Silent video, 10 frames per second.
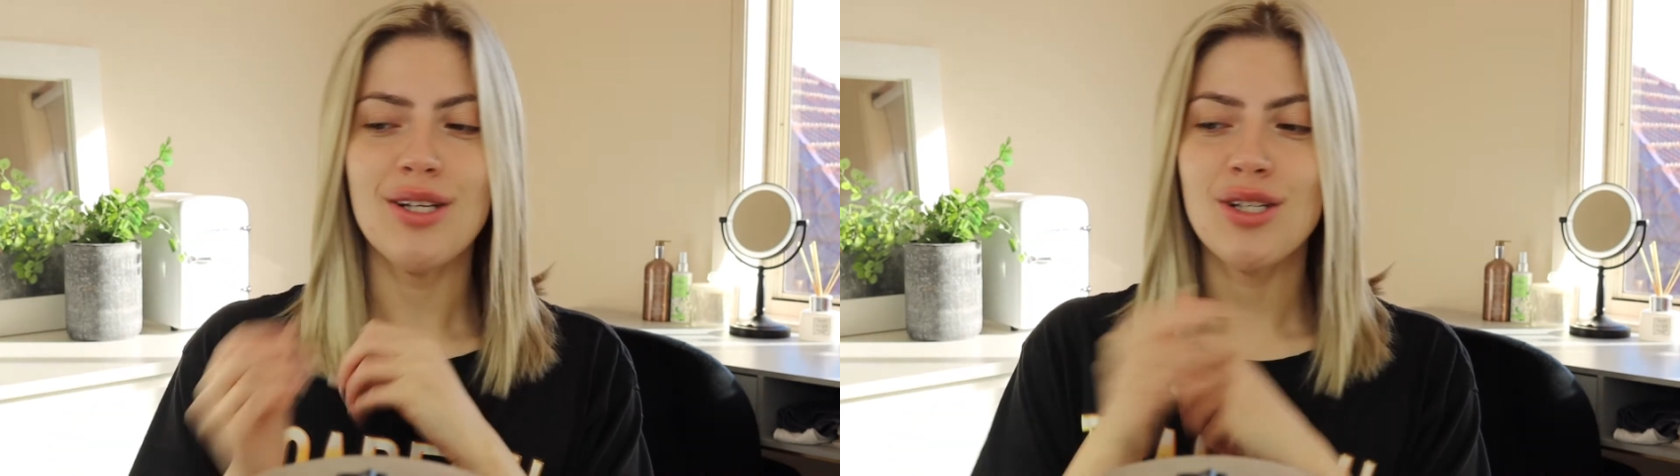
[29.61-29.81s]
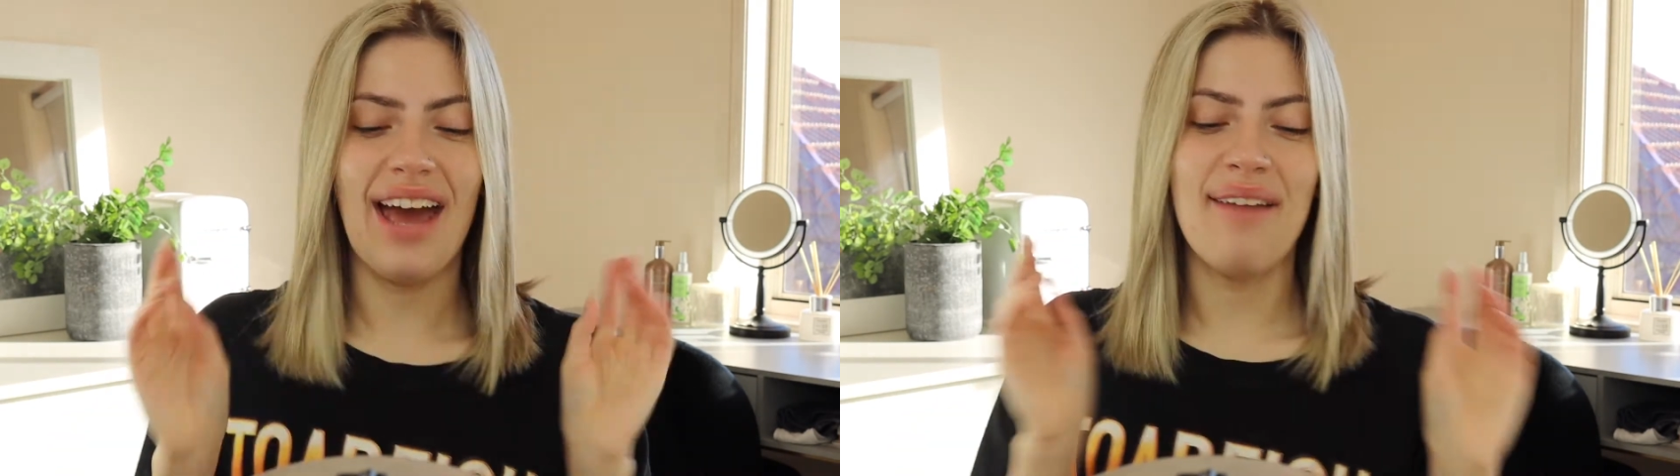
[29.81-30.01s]

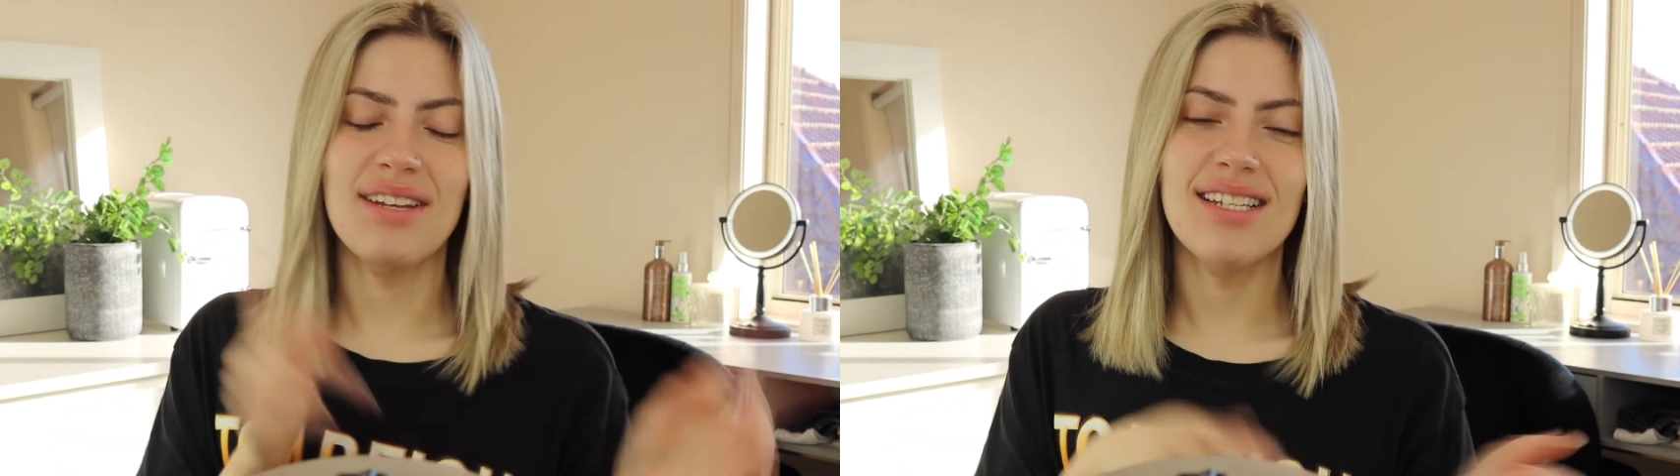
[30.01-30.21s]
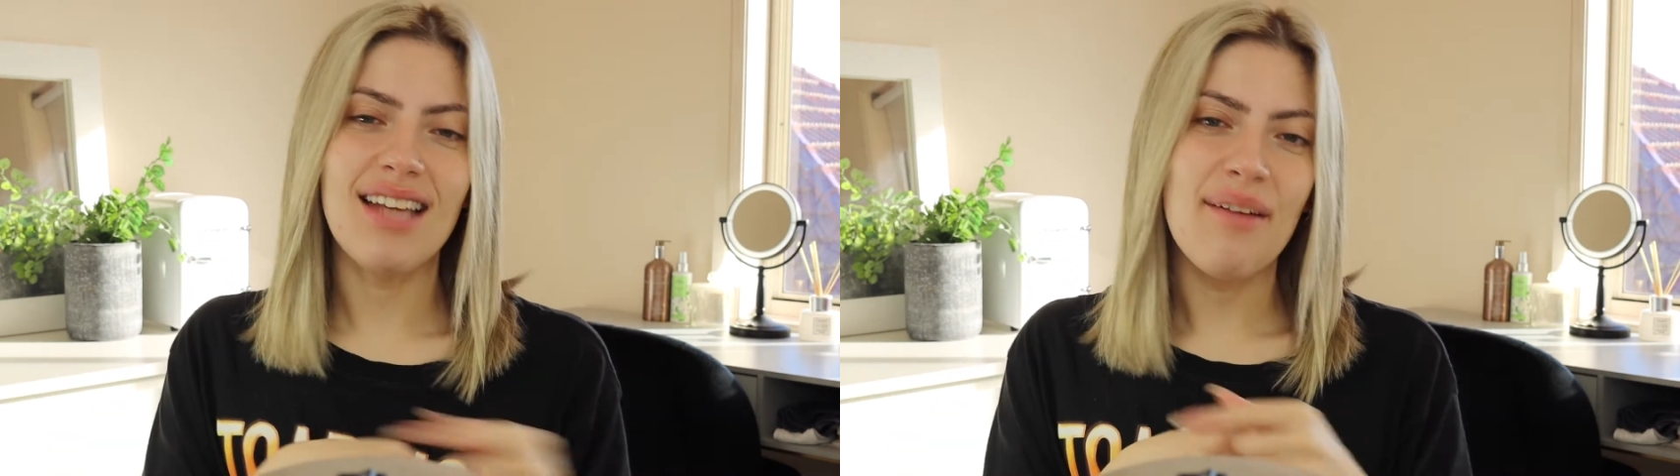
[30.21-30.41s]
So I'm
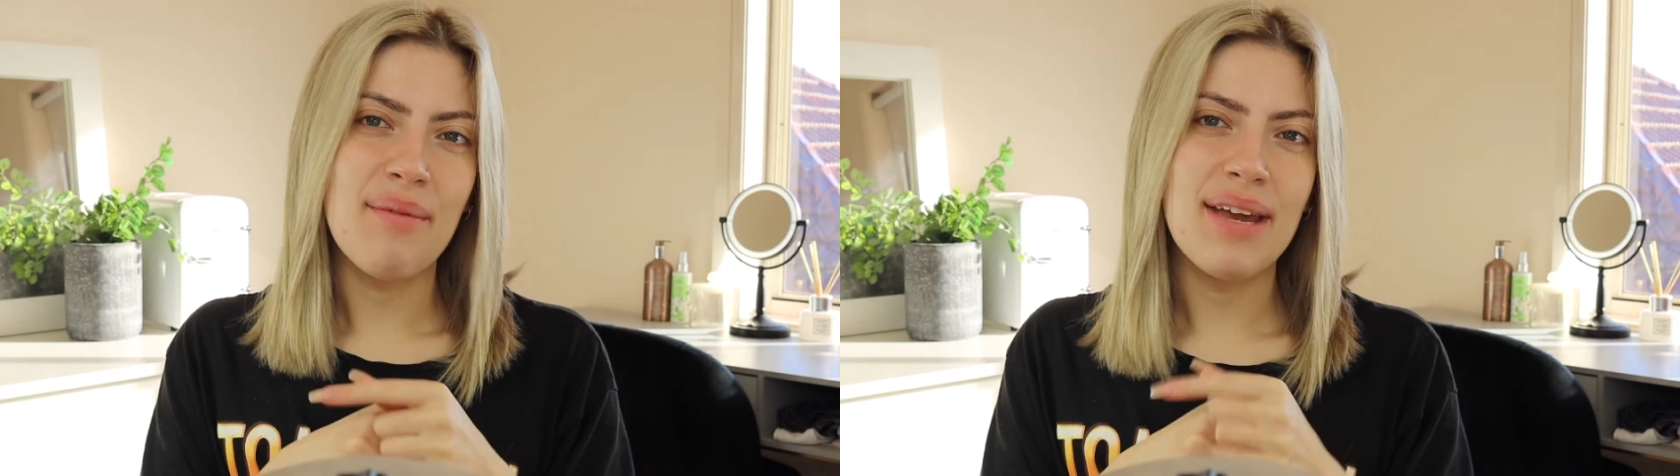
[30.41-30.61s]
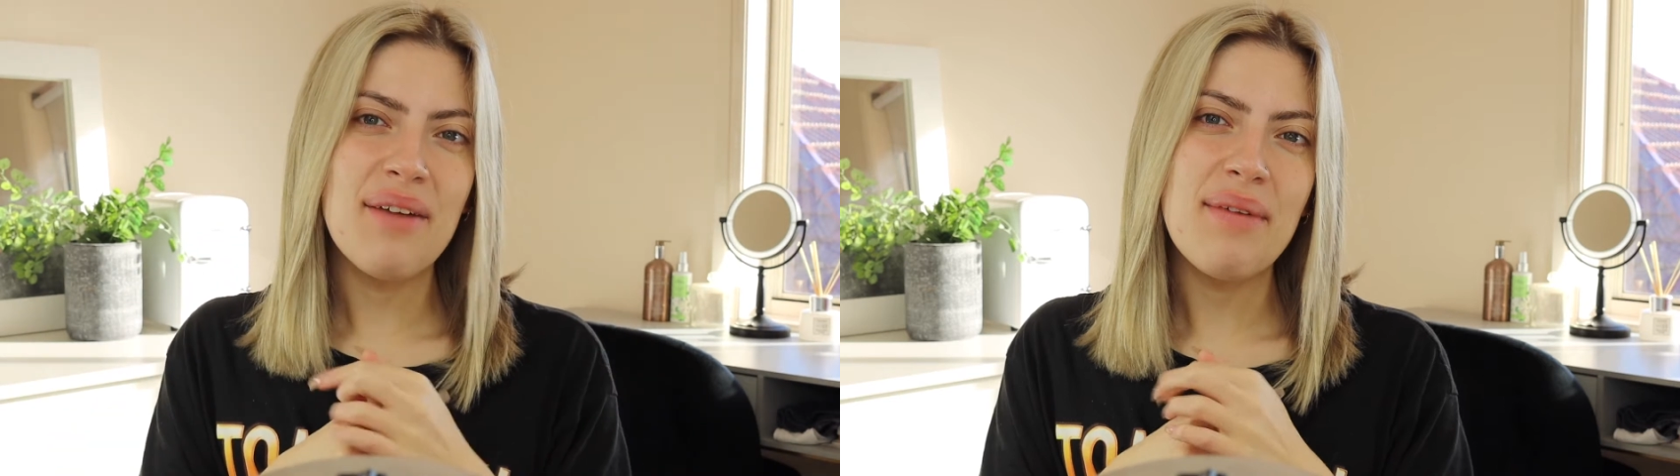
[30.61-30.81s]
gonna start my
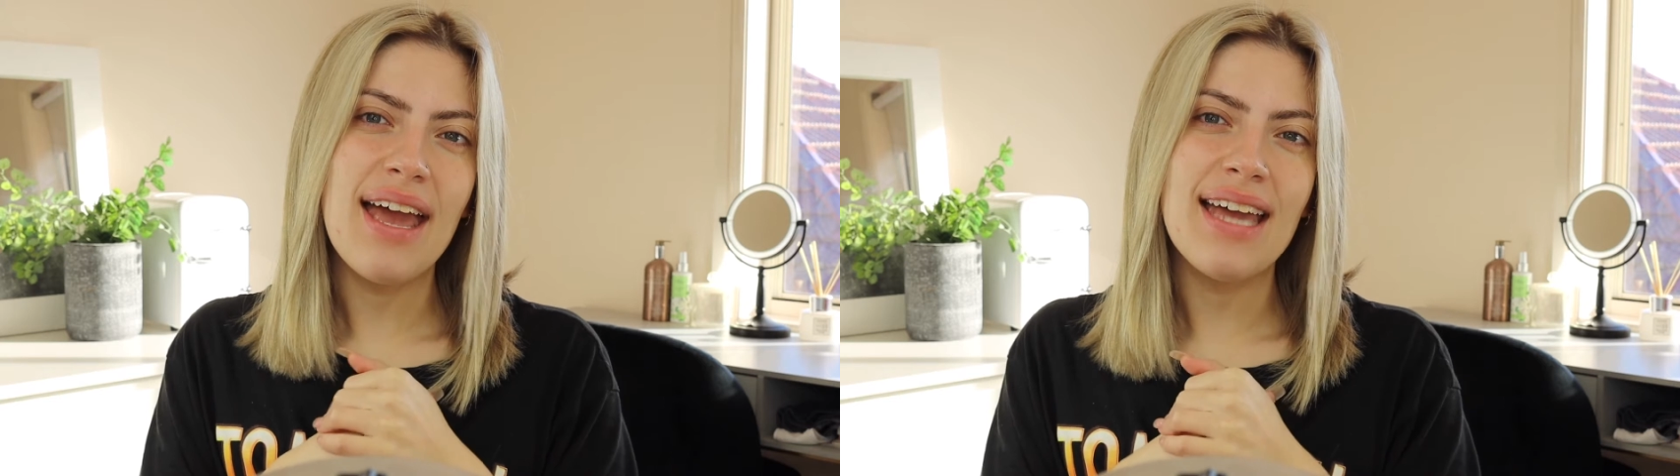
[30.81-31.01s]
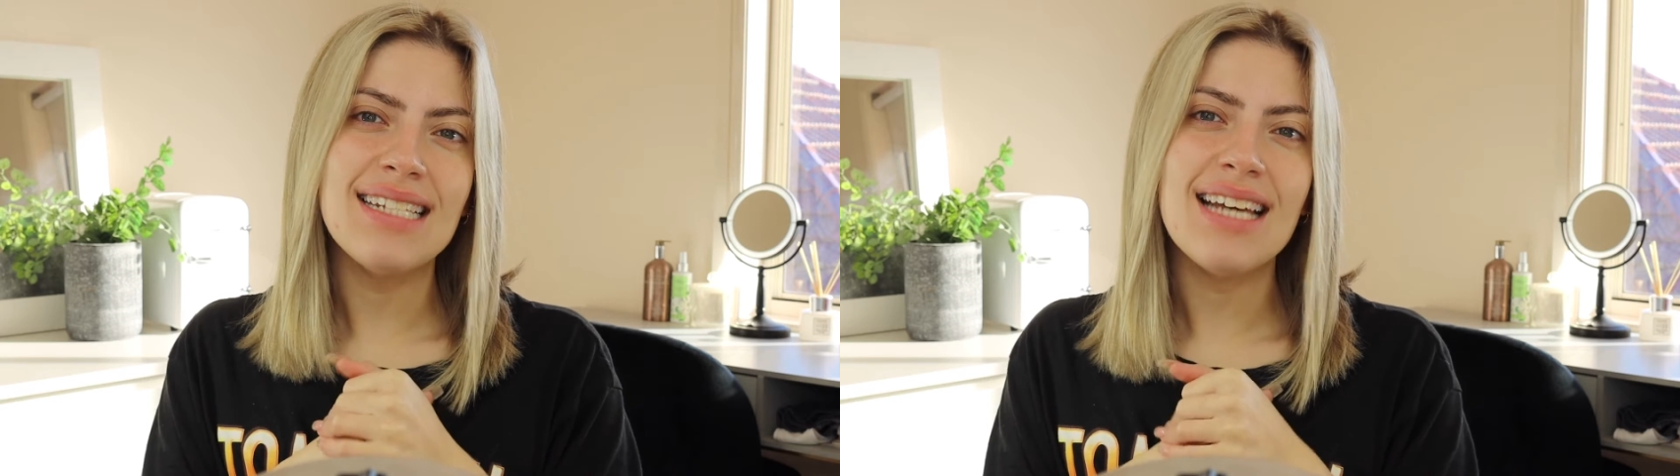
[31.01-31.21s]
makeup
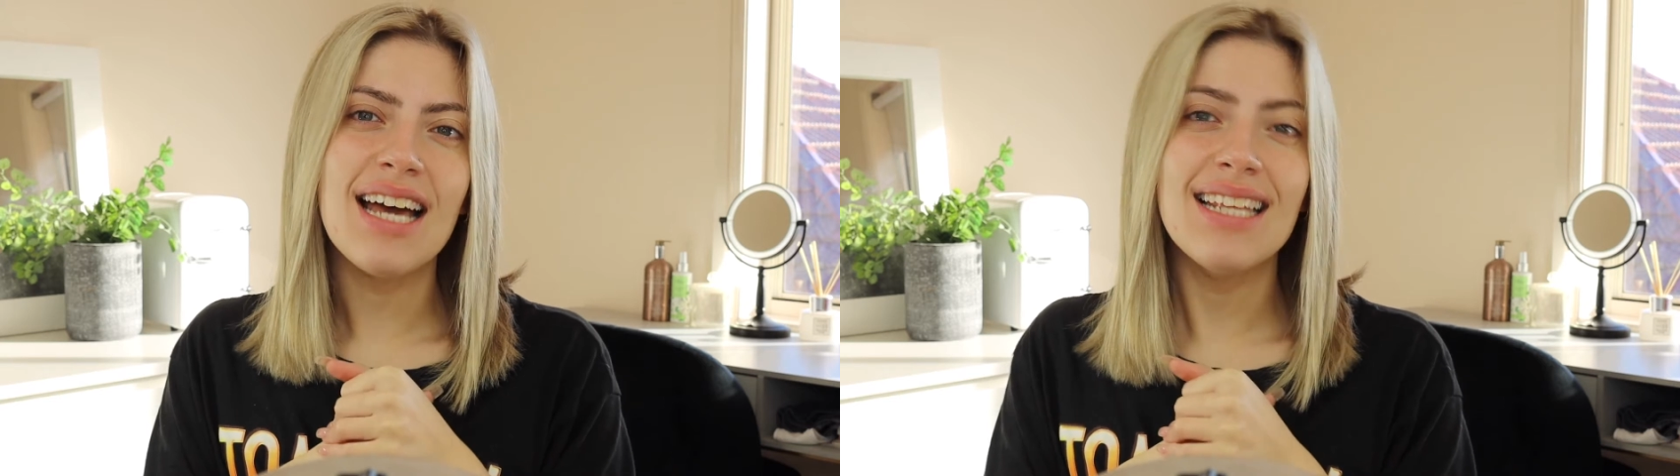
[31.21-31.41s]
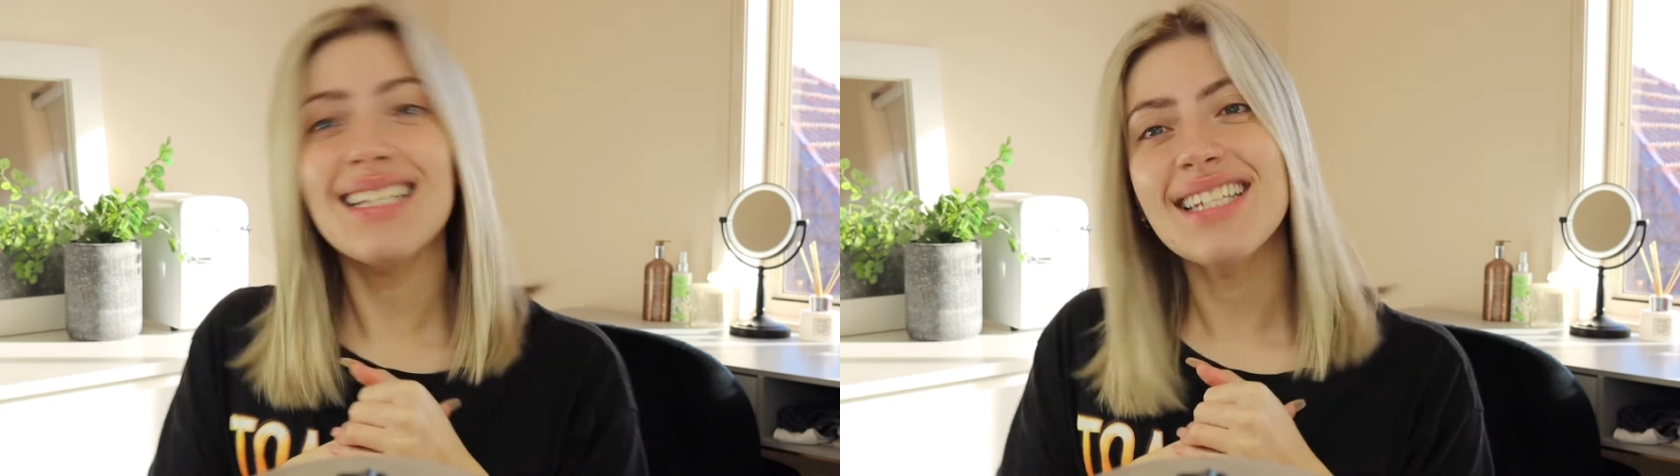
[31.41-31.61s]
and
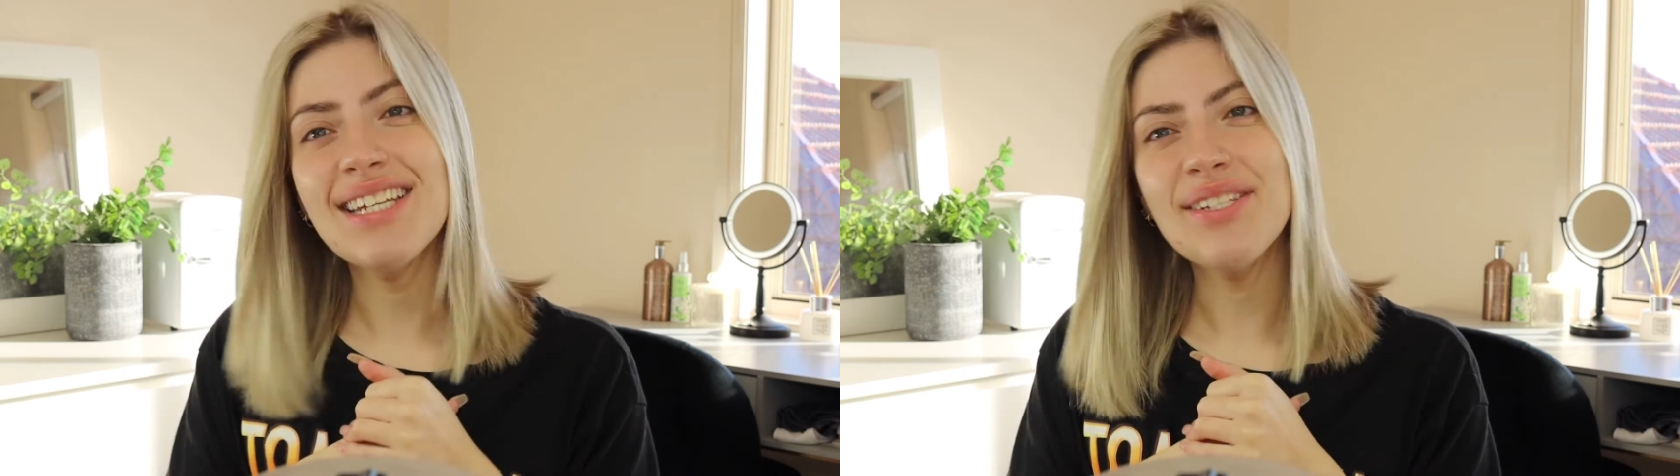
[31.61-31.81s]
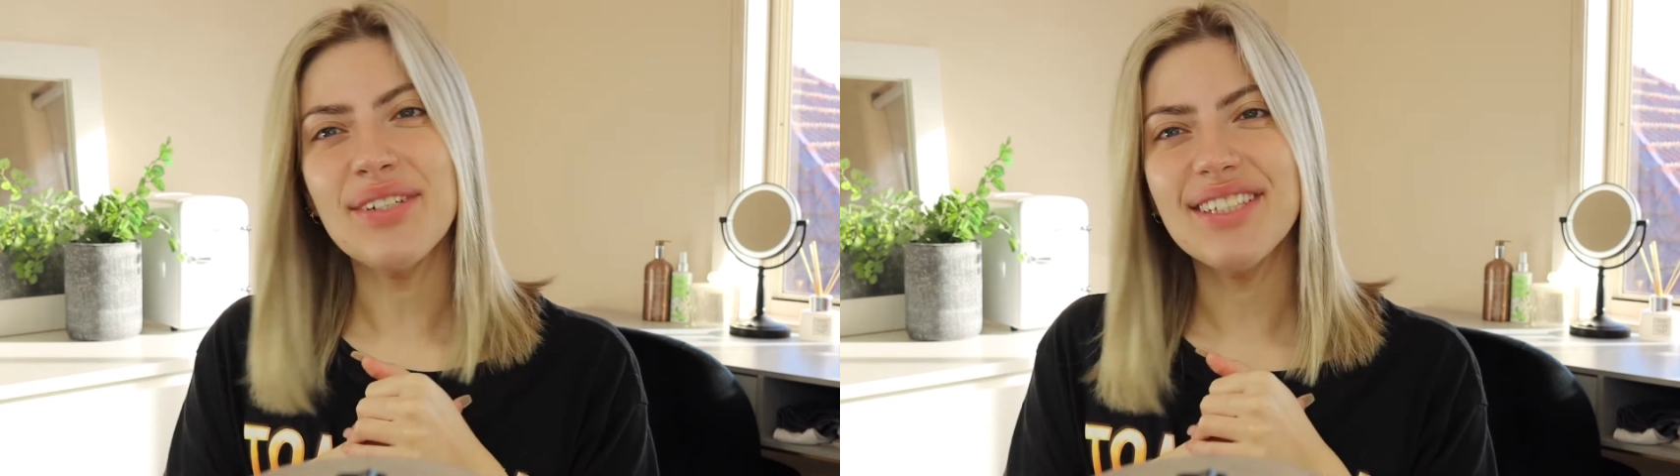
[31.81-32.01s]
let's get
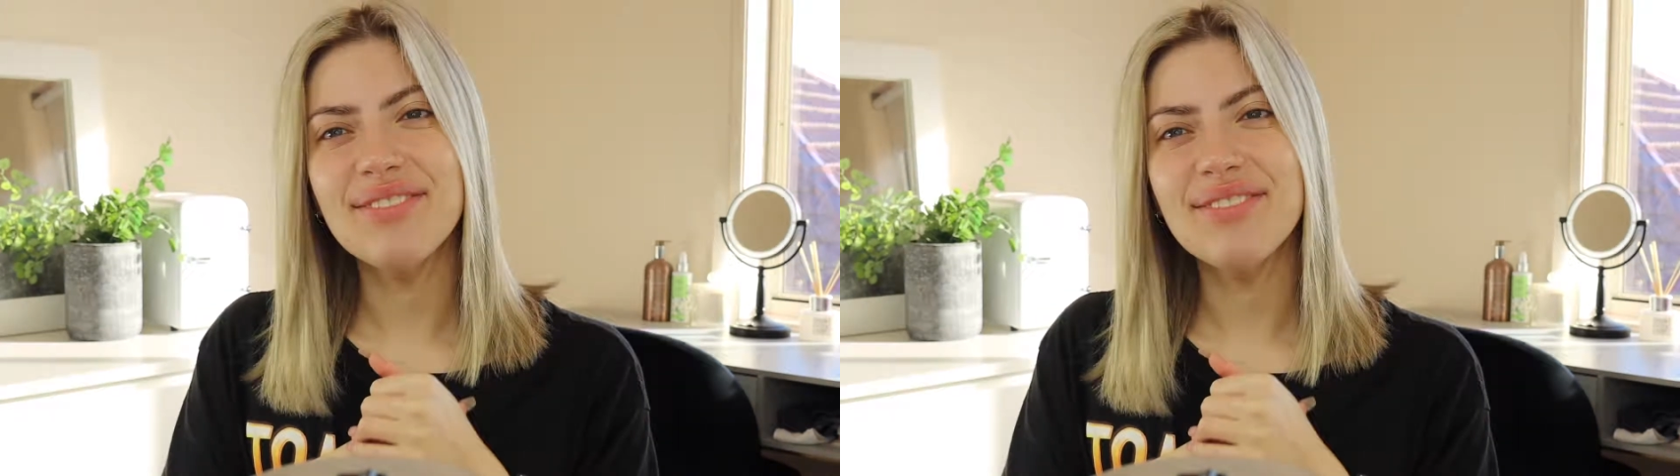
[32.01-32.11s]
into it.